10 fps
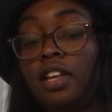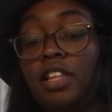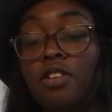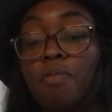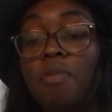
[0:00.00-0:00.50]

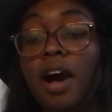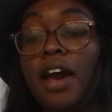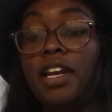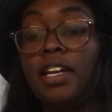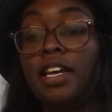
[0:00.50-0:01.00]
their
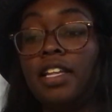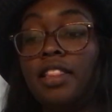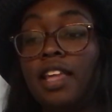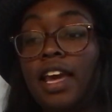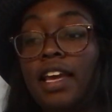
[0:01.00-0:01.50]
mind,
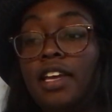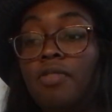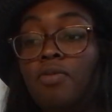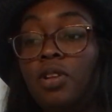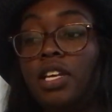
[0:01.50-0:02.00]
they
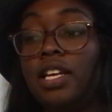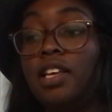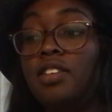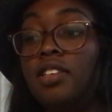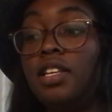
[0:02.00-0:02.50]
can really
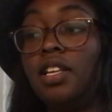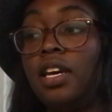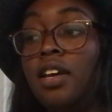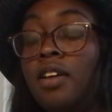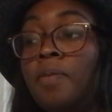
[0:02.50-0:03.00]
easily
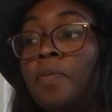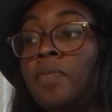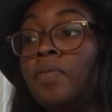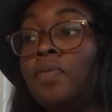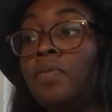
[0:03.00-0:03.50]

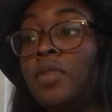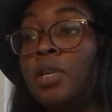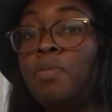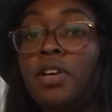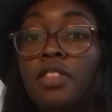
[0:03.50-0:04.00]

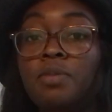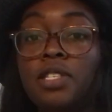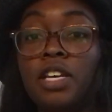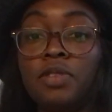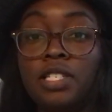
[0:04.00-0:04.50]
put
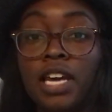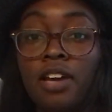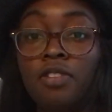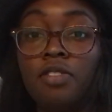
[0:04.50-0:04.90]
themselves down if